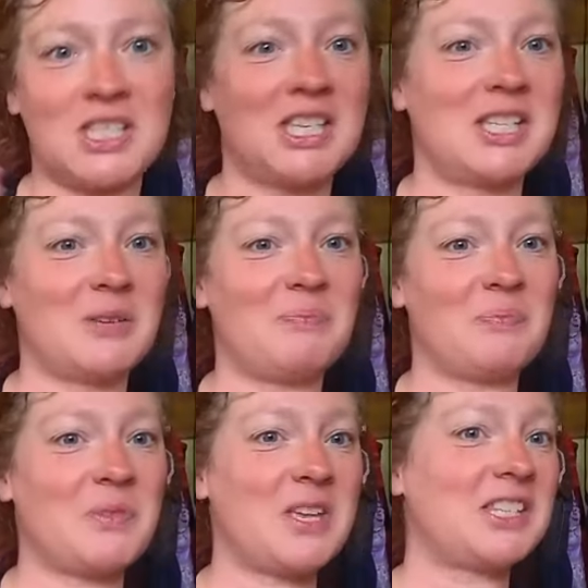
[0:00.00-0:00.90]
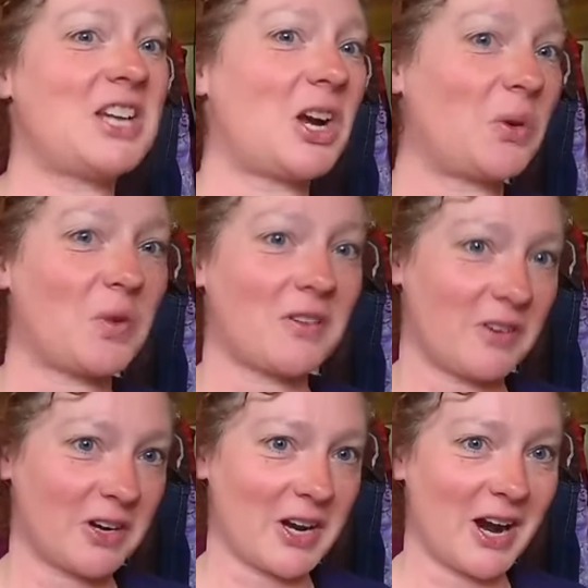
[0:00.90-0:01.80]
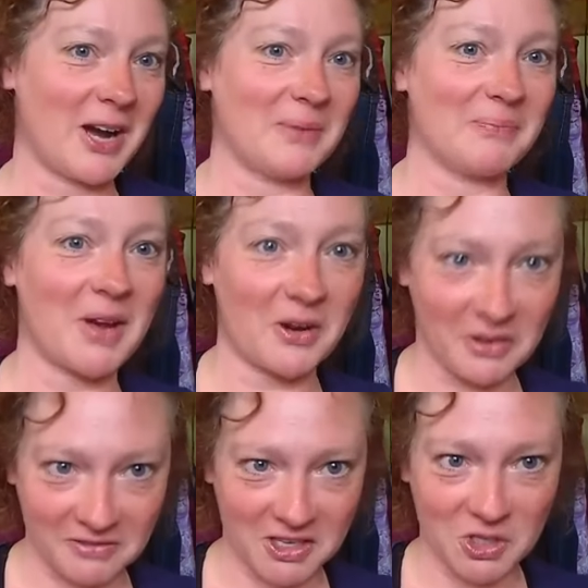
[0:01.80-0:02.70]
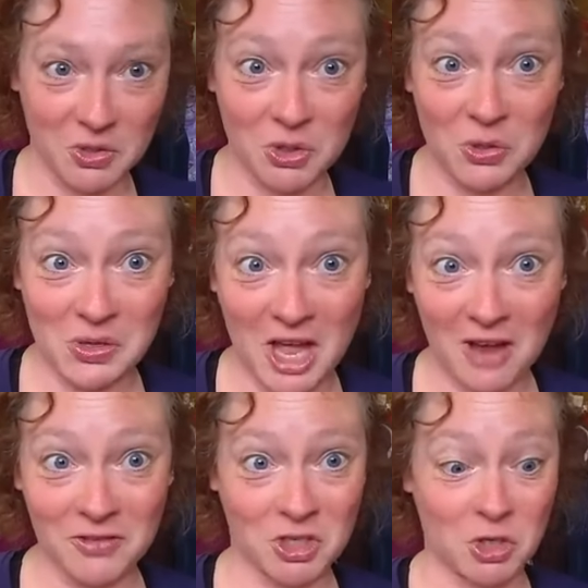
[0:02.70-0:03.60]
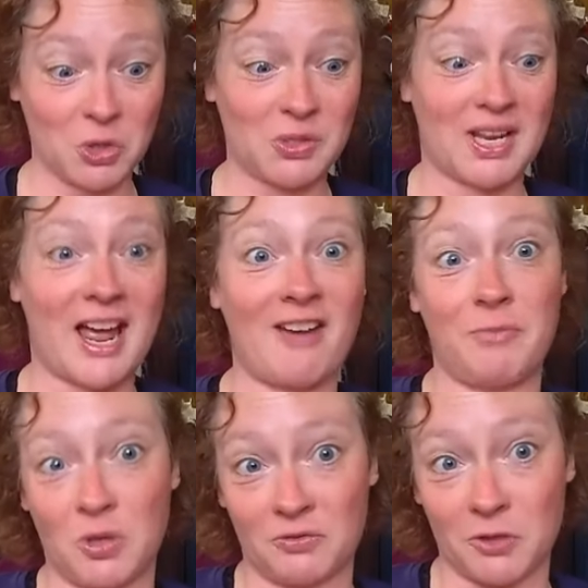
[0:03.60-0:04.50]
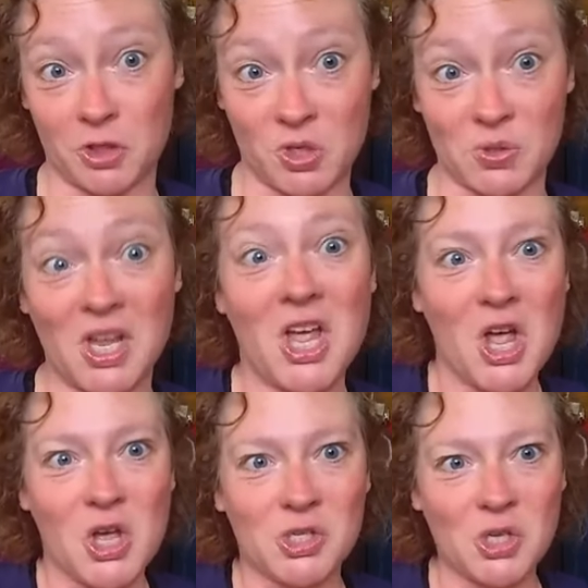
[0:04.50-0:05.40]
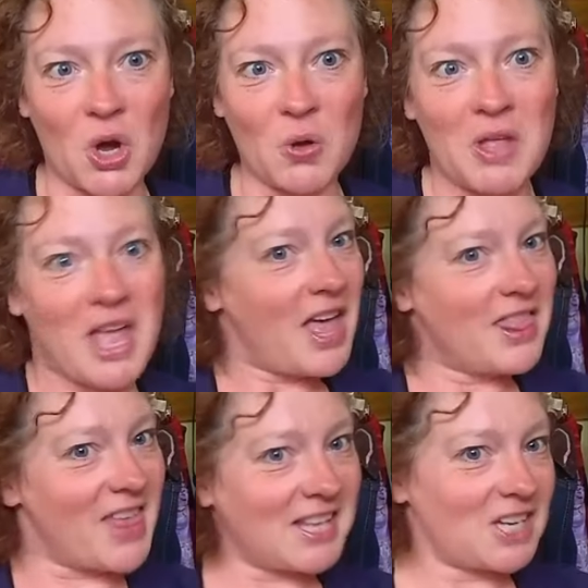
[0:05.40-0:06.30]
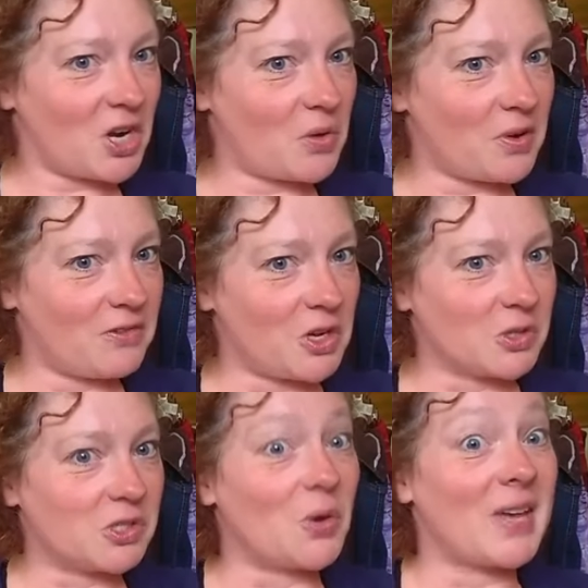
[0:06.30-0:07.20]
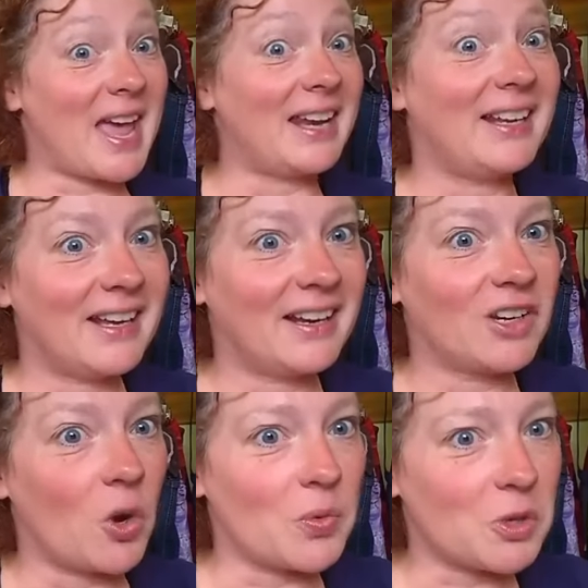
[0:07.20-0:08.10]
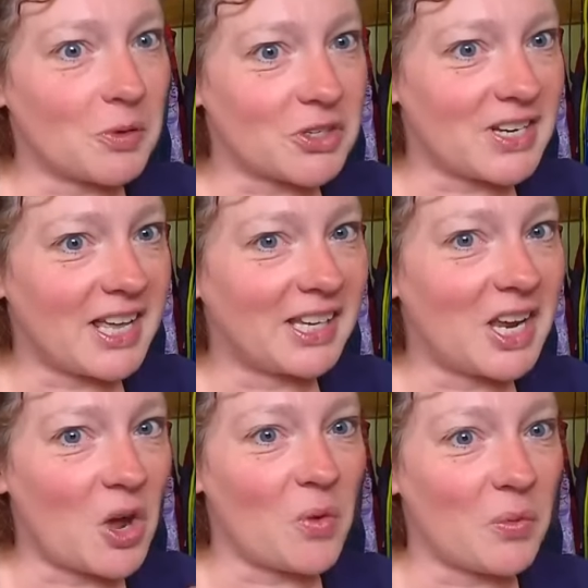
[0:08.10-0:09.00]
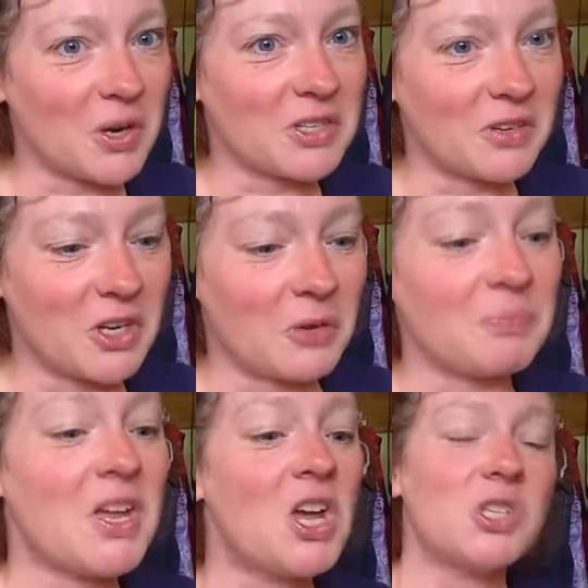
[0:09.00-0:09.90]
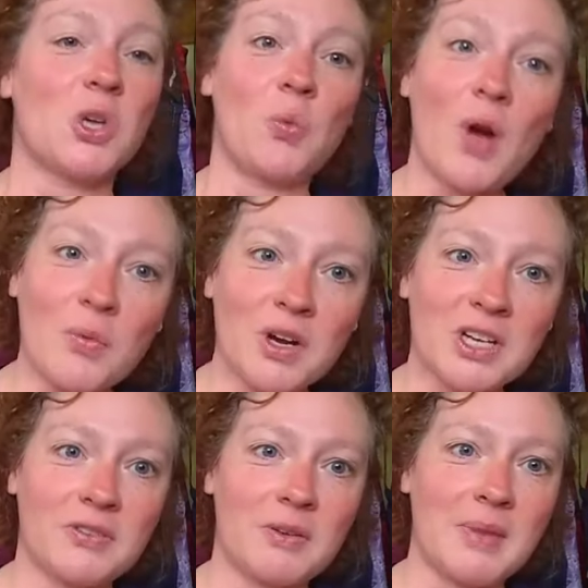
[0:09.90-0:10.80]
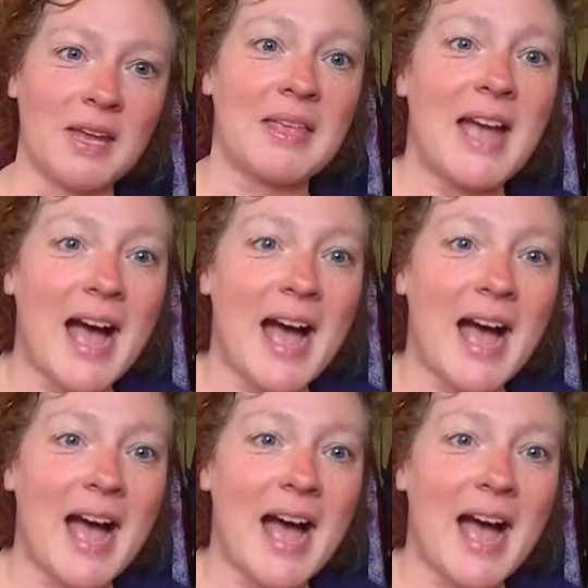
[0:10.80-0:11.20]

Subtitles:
system is not going to work for my girlfriends who do love shoes and have beautiful shoes. So that's not going to work for you. So again, go with your personality and what works for you. So what works for me?